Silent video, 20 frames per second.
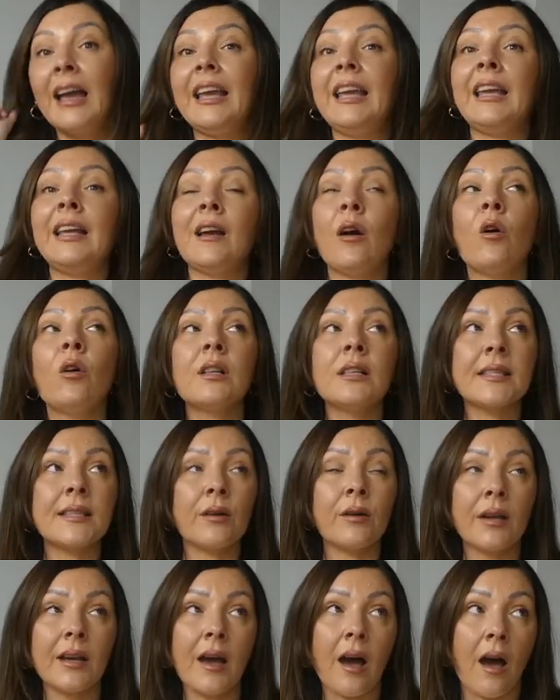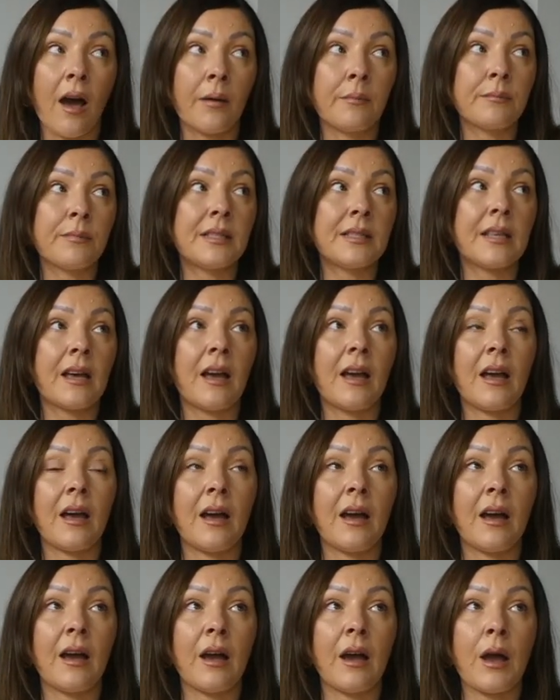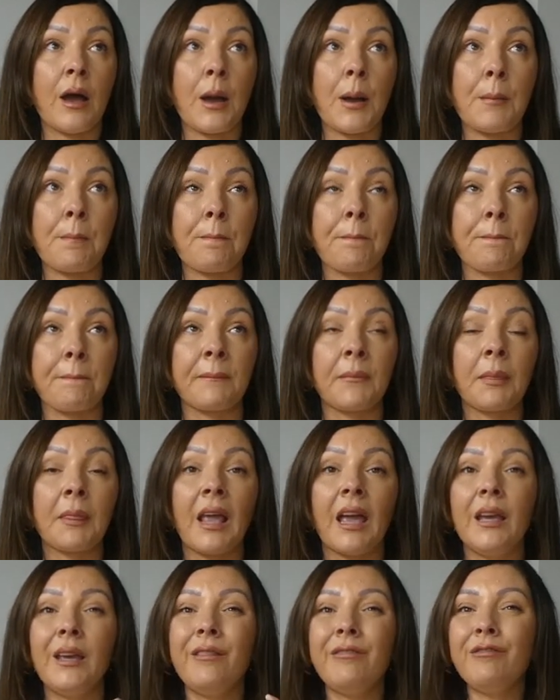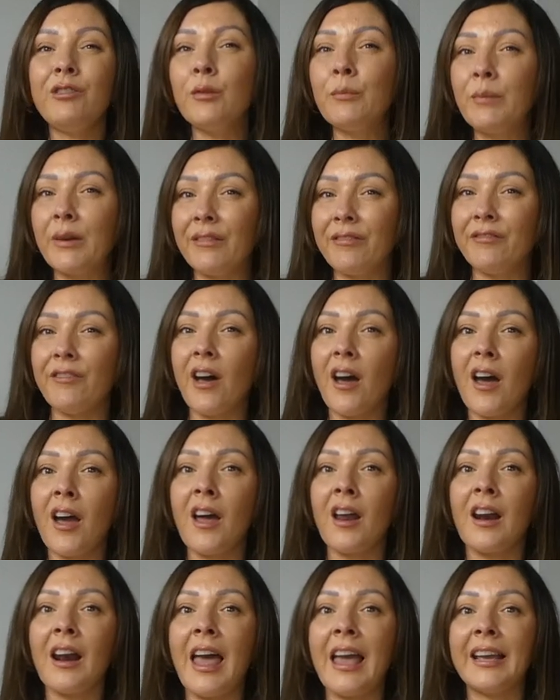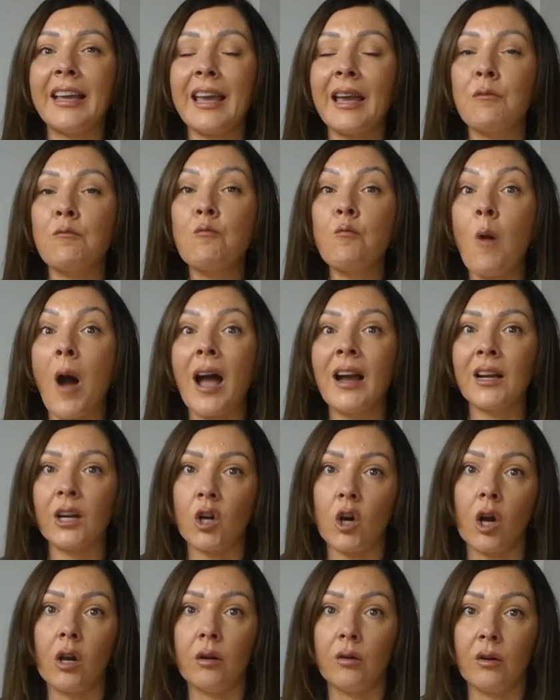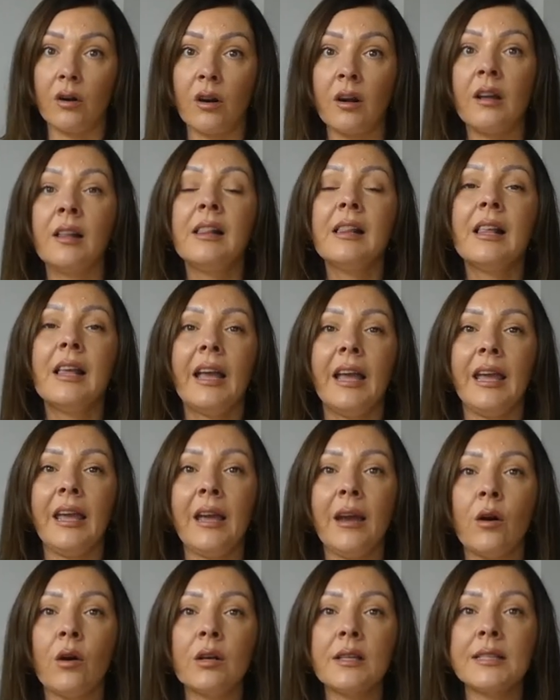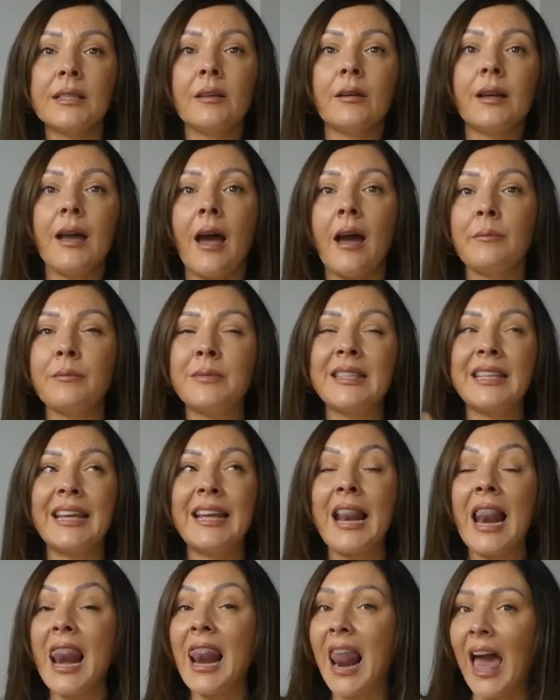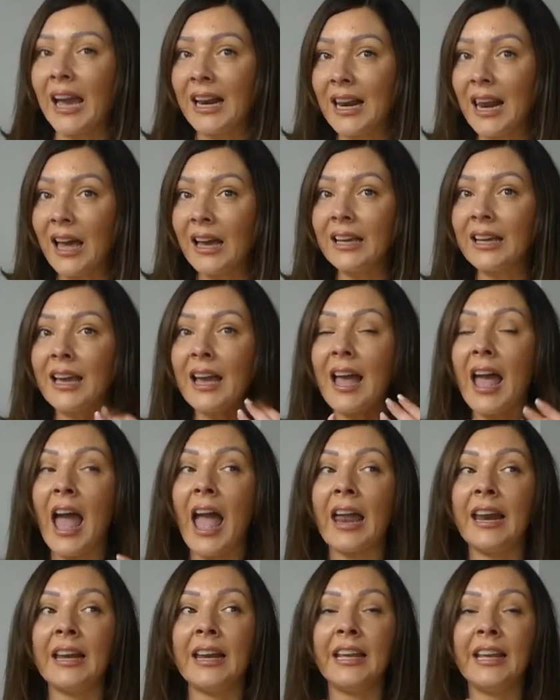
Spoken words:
It also comes, if you prefer like a one color, it also comes in lilac and